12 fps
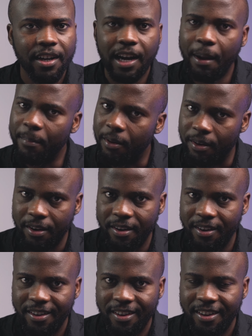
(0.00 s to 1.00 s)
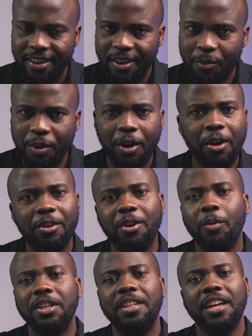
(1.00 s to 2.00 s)
Come on. We all know
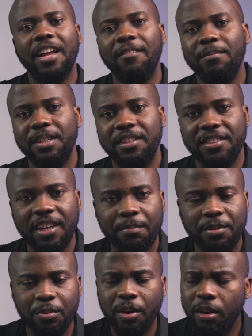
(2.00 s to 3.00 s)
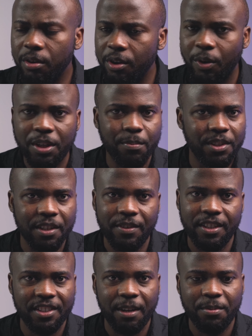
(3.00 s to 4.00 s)
what the government is up to. We all know what
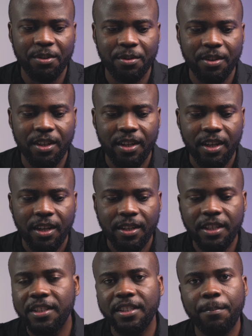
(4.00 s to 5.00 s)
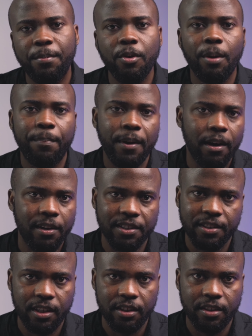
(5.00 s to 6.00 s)
Museveni is up to. This is a pure PR
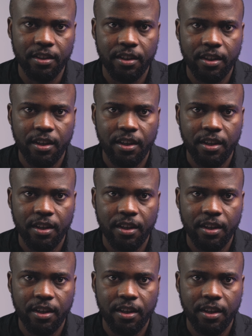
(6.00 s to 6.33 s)
stunt.